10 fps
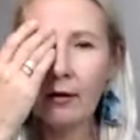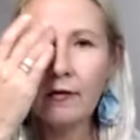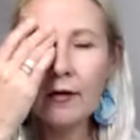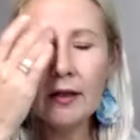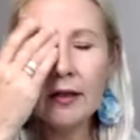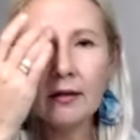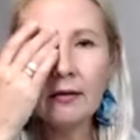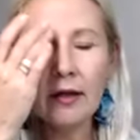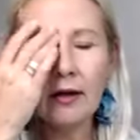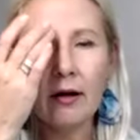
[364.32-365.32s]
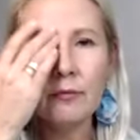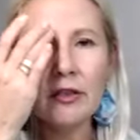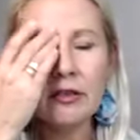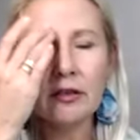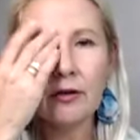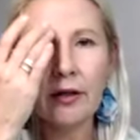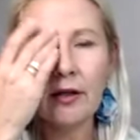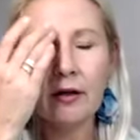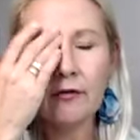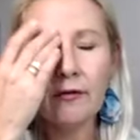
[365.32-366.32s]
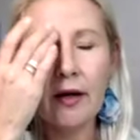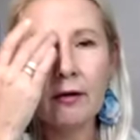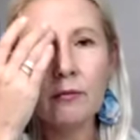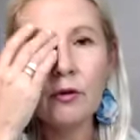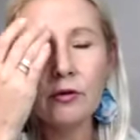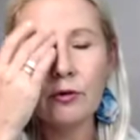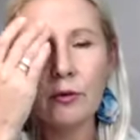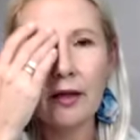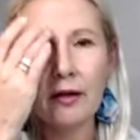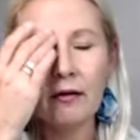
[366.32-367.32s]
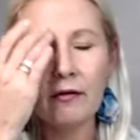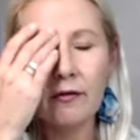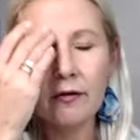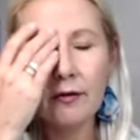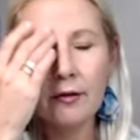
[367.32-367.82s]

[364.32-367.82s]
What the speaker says: Feeling that I'm just not enough and I'm not doing enough.